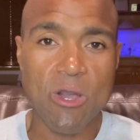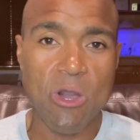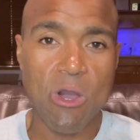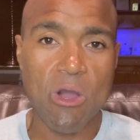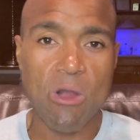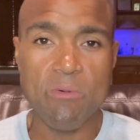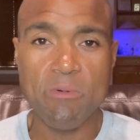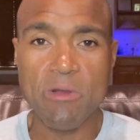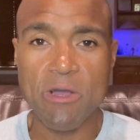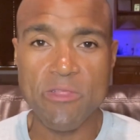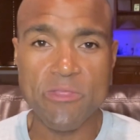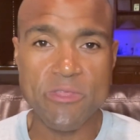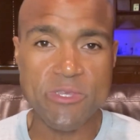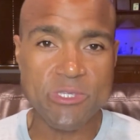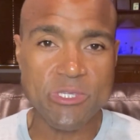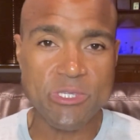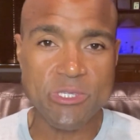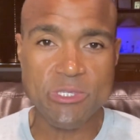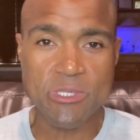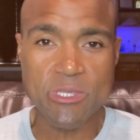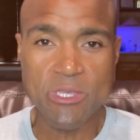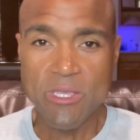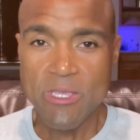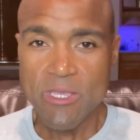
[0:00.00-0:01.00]
oh, well, this
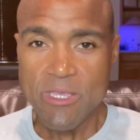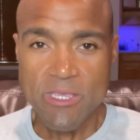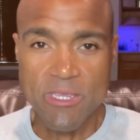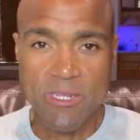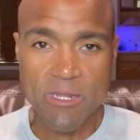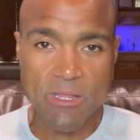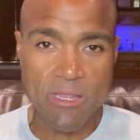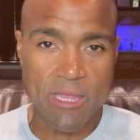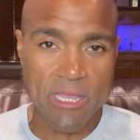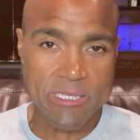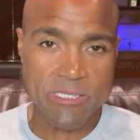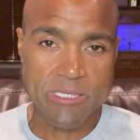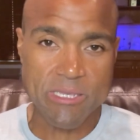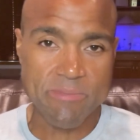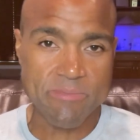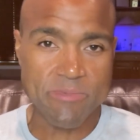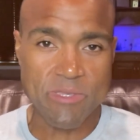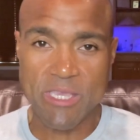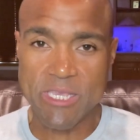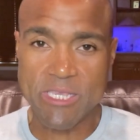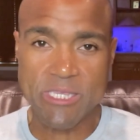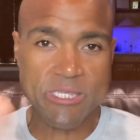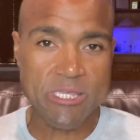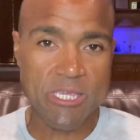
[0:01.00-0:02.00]
is, you know, like some
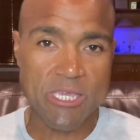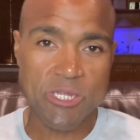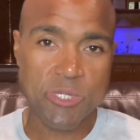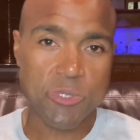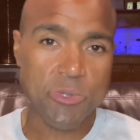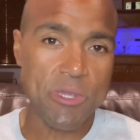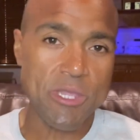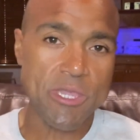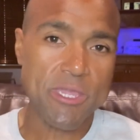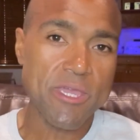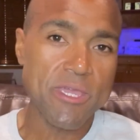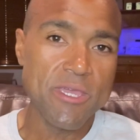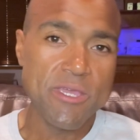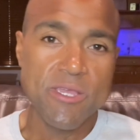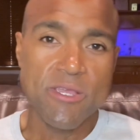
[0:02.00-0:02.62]
eccentric,